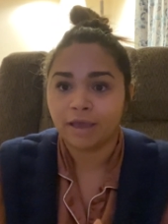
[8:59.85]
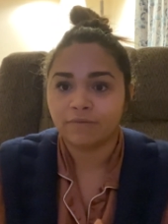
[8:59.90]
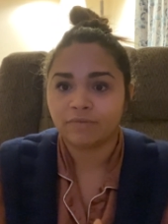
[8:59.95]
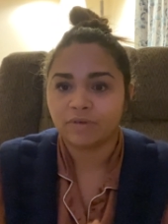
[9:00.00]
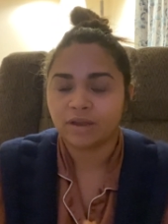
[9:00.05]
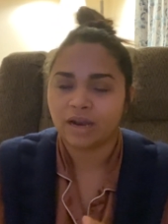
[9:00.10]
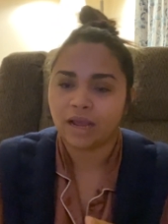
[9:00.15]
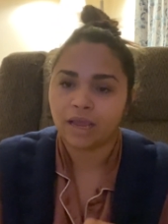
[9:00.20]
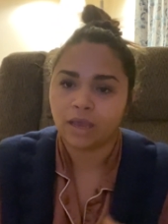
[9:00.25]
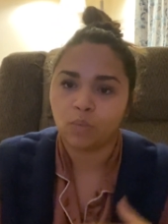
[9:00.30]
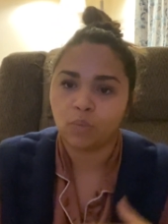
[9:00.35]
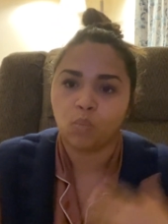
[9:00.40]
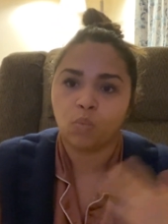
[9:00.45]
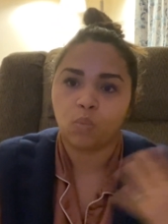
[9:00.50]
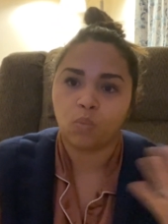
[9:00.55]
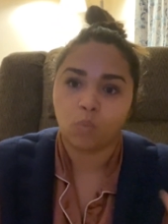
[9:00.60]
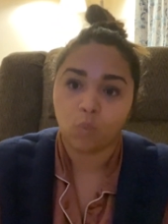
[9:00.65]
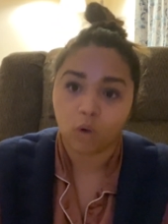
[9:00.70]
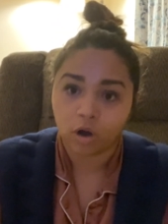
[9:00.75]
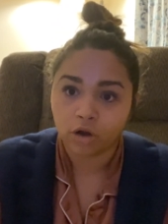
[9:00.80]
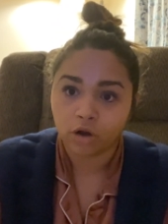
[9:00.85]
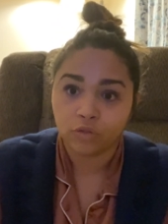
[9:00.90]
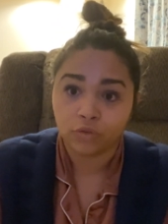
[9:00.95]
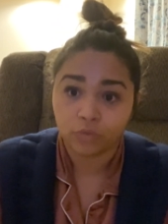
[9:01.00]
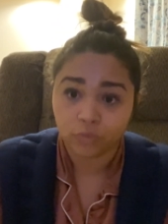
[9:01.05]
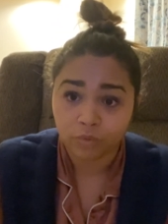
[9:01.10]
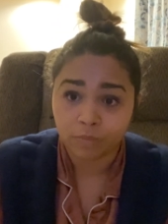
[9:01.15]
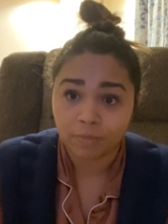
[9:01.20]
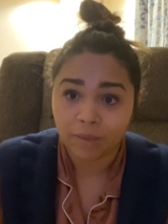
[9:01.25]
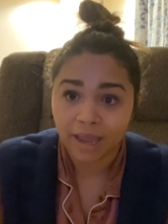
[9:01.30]
and I could work through
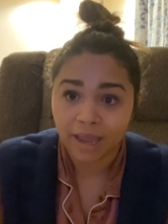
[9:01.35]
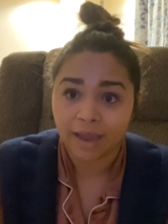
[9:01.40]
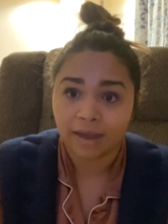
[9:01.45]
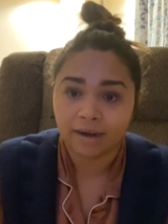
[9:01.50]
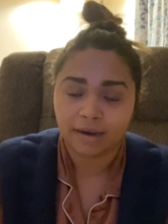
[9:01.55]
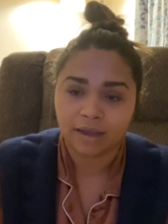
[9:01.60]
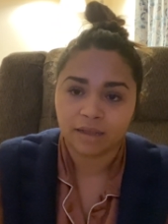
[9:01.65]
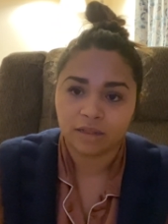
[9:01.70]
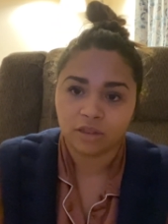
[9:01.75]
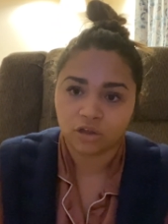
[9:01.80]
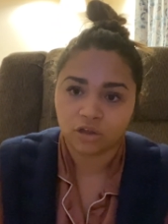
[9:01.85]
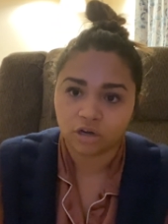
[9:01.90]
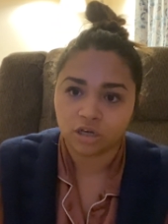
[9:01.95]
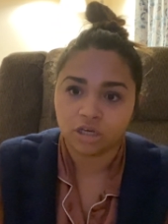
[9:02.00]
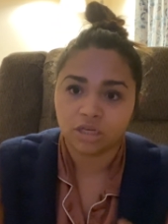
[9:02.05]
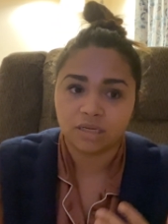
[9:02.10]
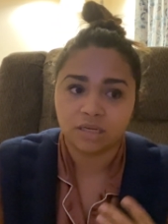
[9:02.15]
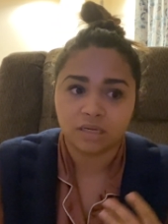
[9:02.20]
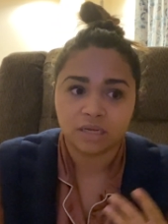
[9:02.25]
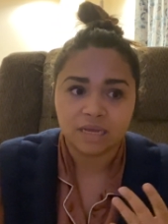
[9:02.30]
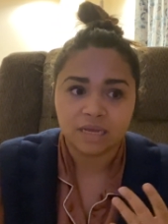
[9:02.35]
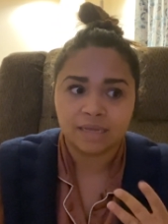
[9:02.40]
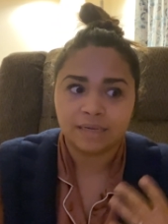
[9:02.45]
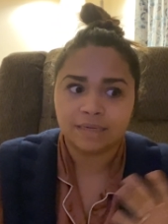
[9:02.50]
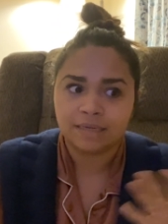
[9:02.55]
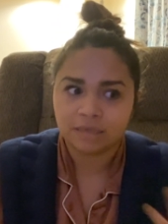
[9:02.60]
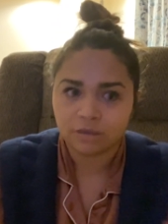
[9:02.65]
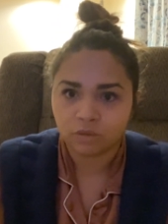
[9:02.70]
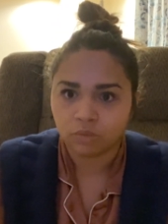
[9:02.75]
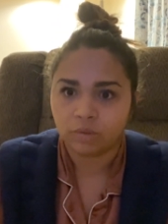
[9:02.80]
the pain. I learned to
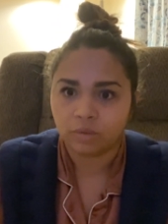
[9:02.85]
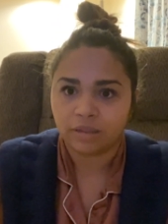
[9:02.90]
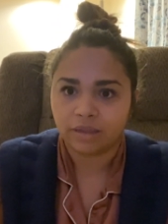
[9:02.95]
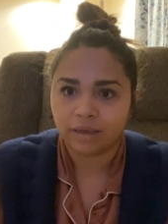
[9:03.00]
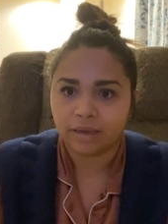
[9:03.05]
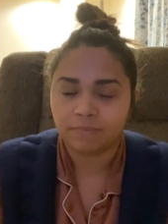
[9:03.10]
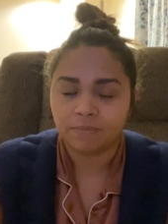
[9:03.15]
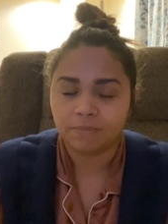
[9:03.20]
deal with it.